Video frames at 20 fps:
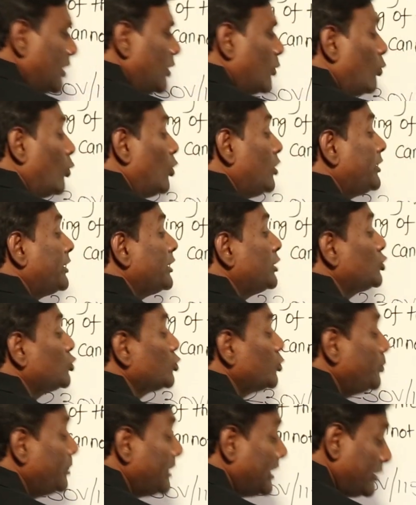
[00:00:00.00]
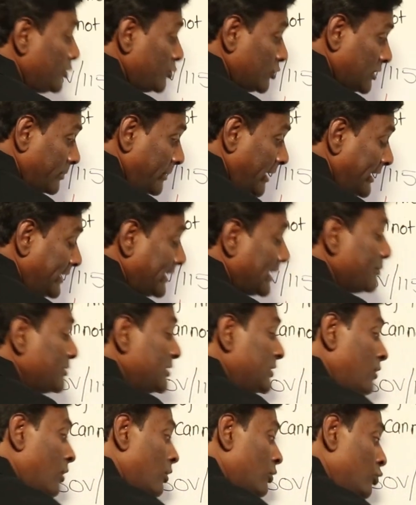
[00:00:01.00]
voltage should be reduced by eight times
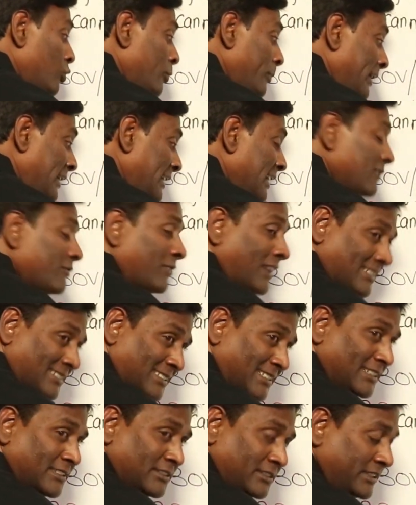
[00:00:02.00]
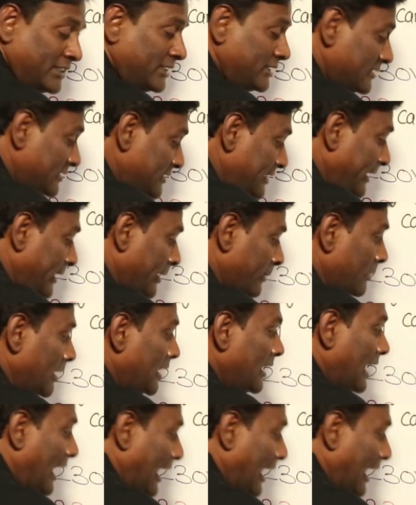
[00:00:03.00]
in order to maintain fluctuation same.